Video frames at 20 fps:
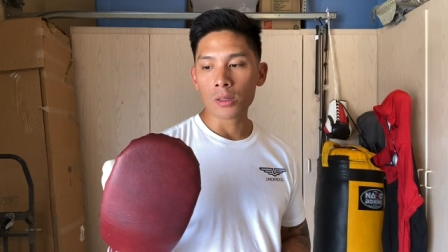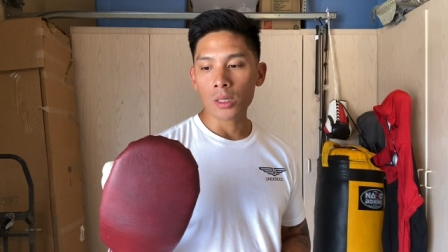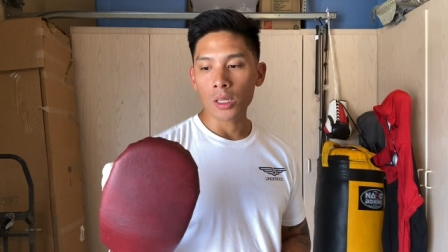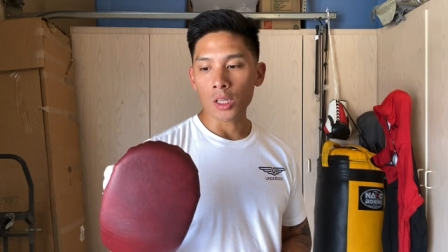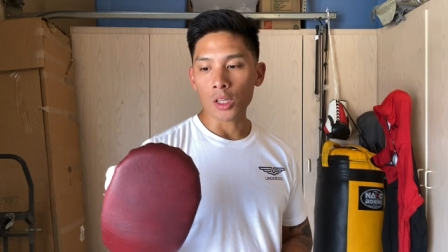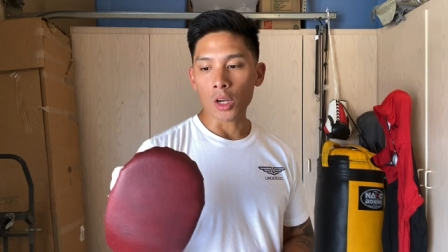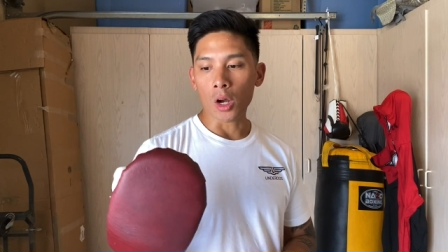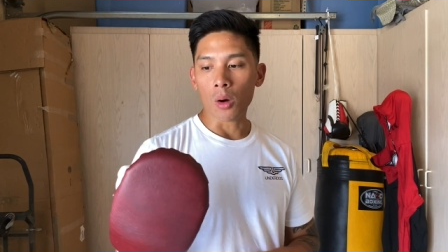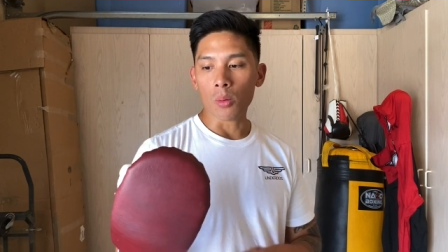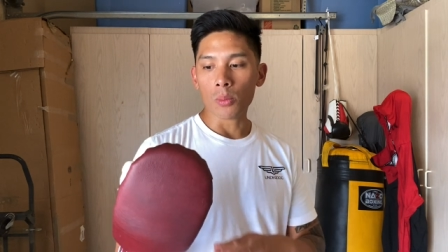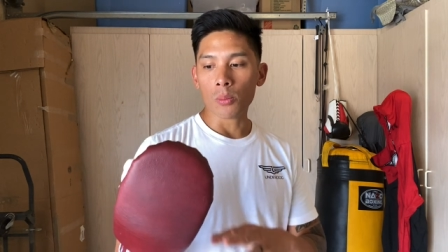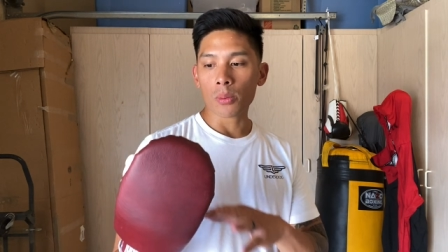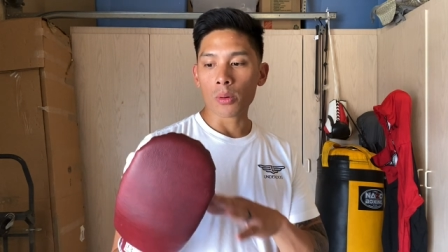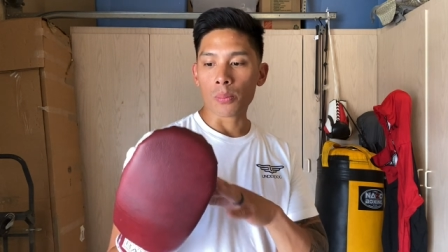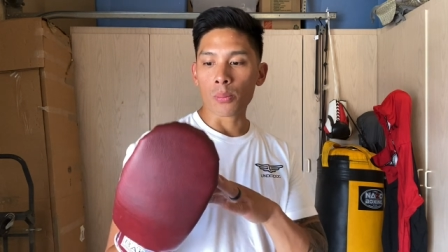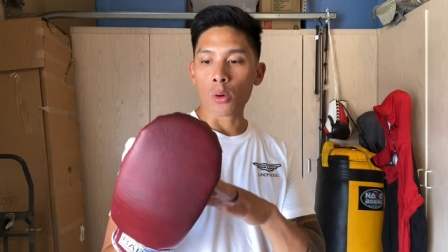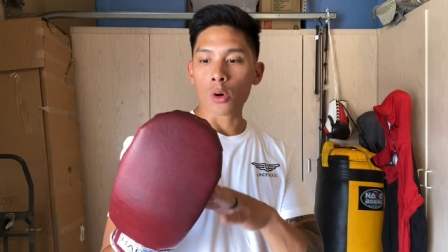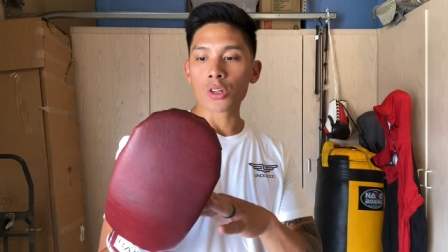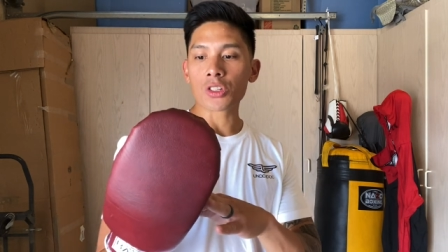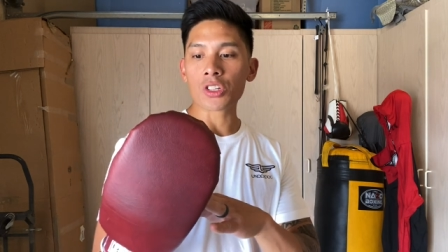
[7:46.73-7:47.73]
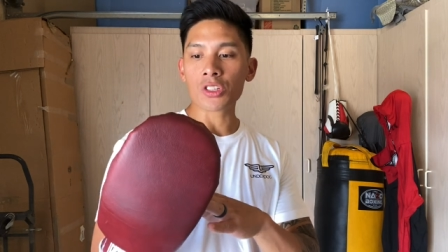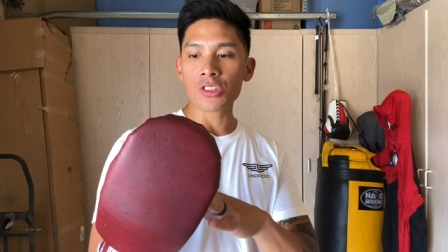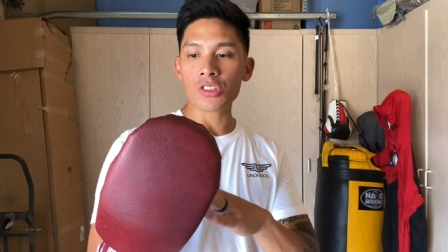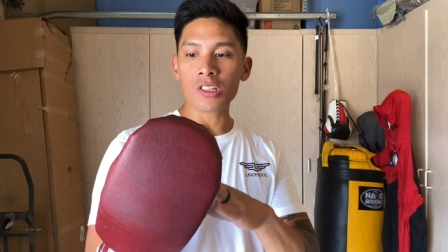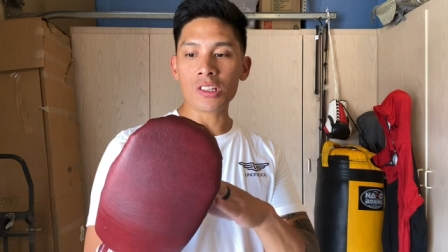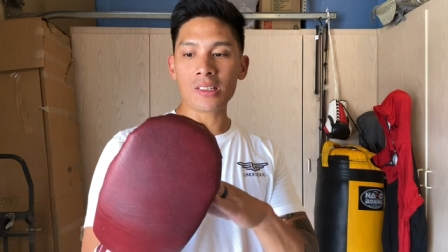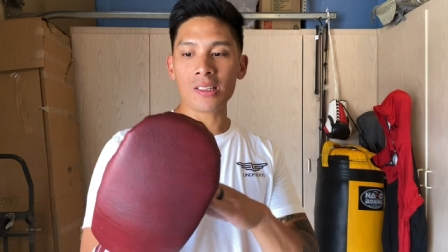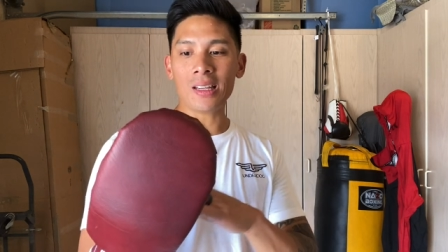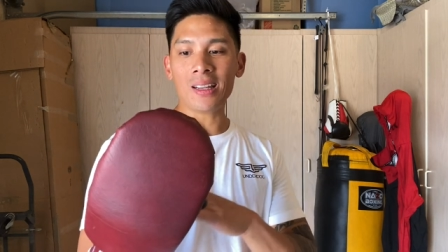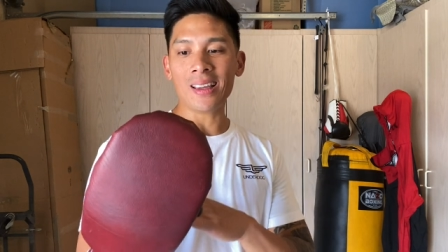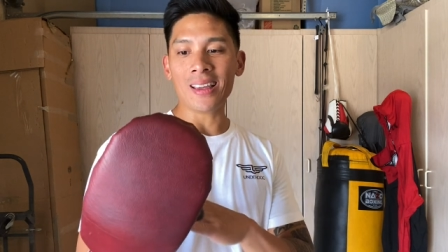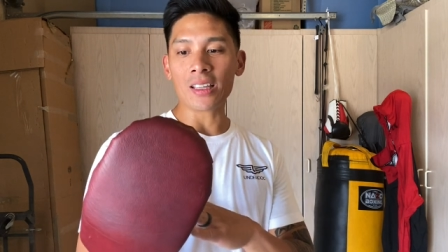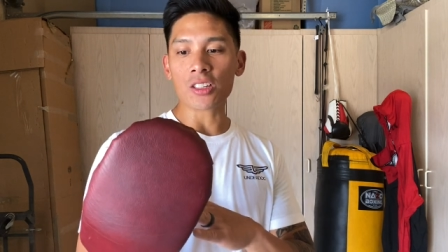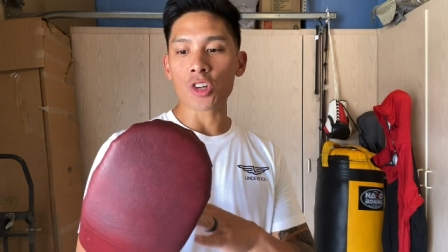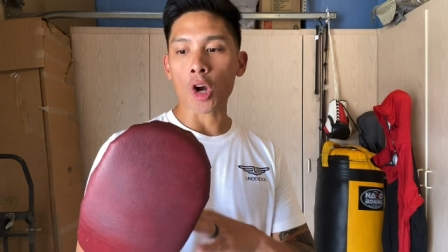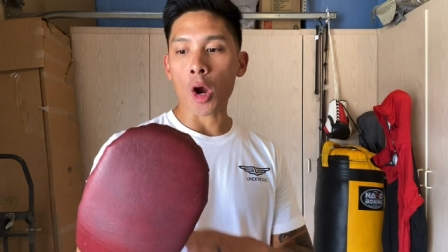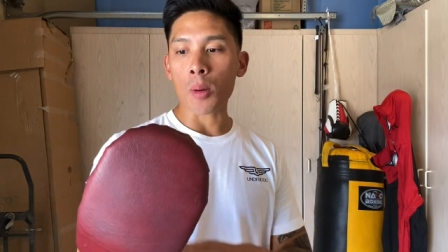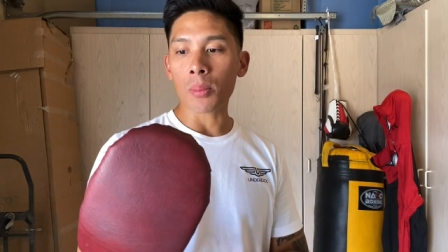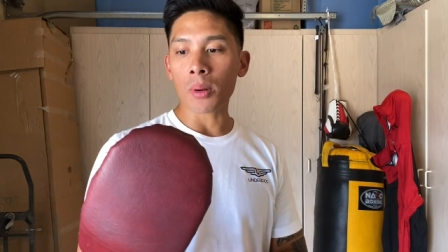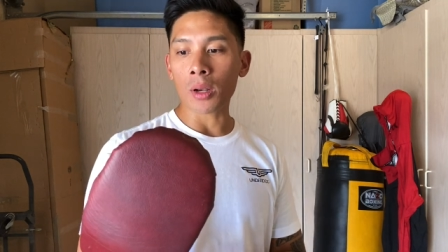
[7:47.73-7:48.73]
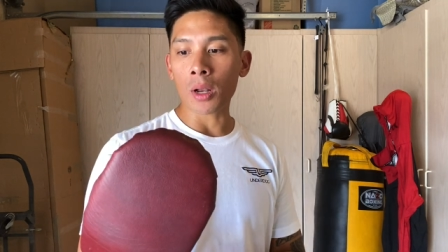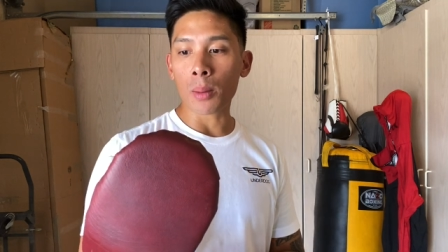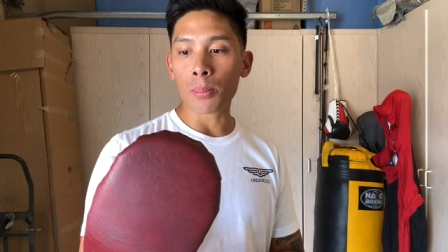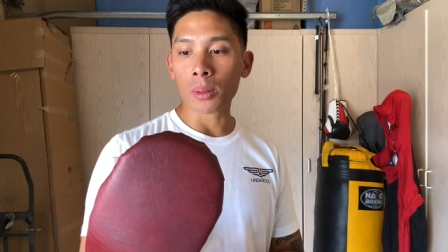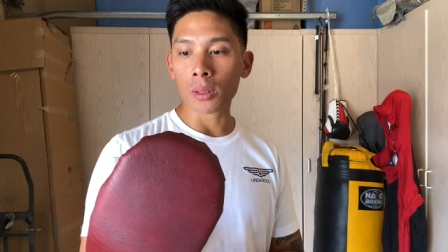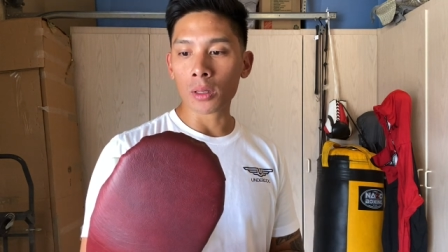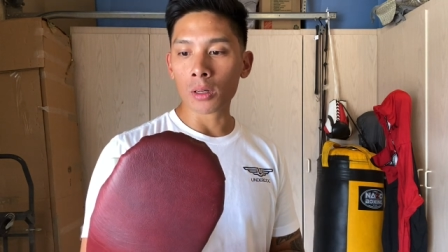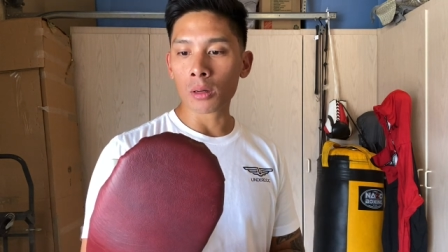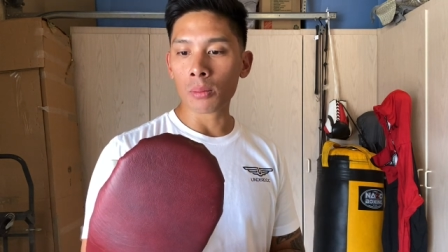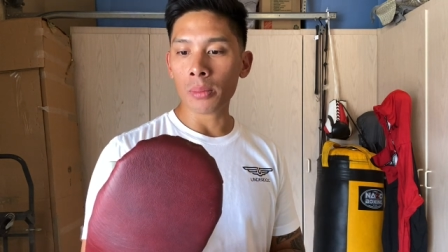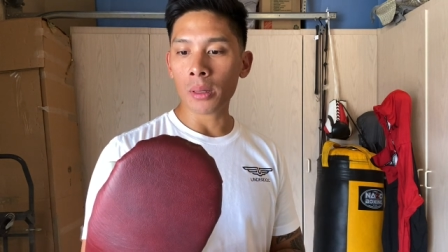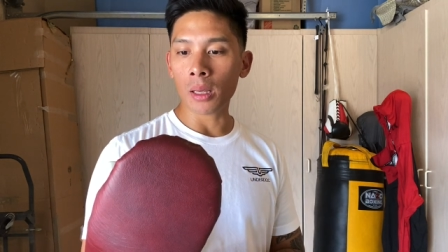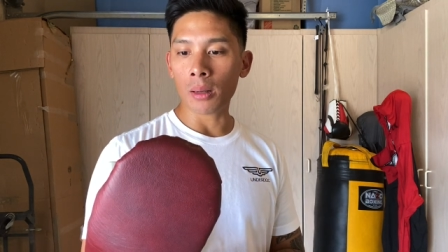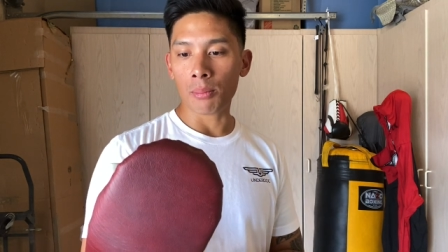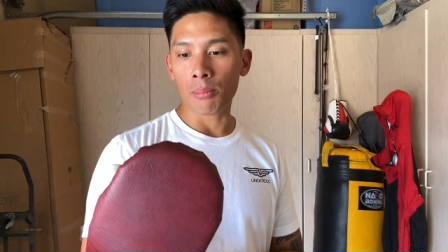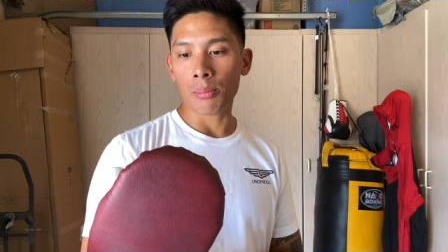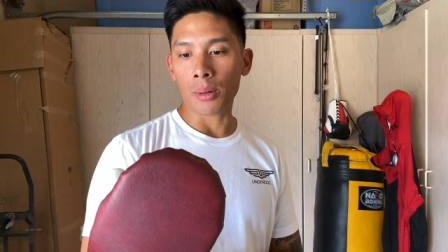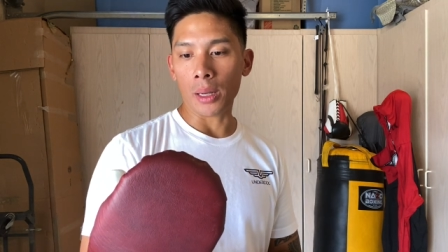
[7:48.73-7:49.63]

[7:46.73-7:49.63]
You know, proportions just need to get sharpened up a little bit.